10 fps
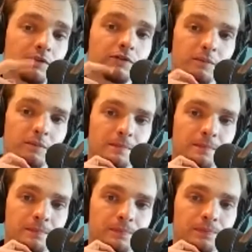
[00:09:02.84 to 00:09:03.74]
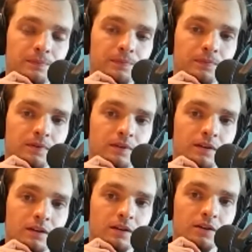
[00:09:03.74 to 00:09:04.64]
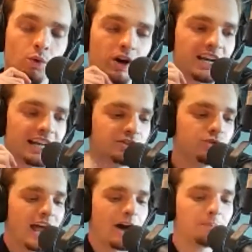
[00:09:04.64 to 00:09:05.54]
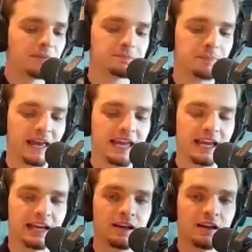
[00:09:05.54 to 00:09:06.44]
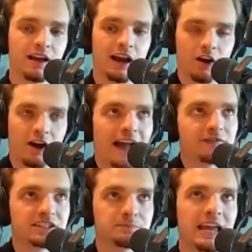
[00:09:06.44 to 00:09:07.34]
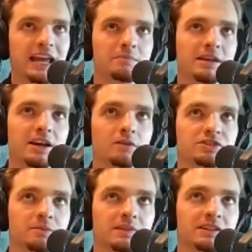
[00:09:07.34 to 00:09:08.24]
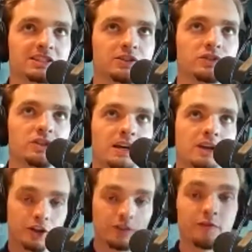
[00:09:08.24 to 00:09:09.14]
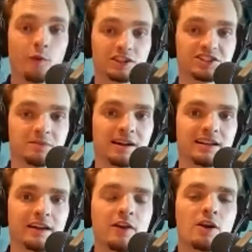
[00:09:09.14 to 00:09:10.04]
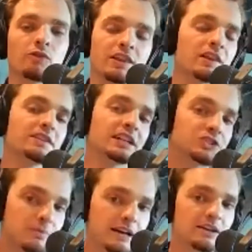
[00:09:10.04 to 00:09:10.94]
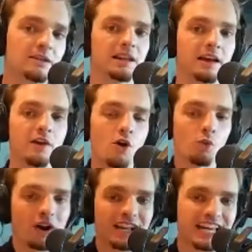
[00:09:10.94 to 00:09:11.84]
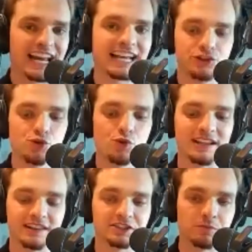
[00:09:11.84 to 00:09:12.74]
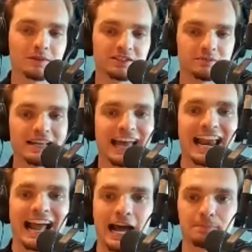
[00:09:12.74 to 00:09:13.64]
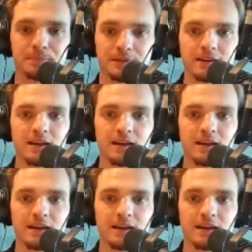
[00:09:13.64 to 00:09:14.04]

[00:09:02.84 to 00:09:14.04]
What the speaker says: from it? What can I do to help this pain or have this pain become something that's going to be a good force in my life rather than detrimental in my life? What can I do in this moment to make that happen?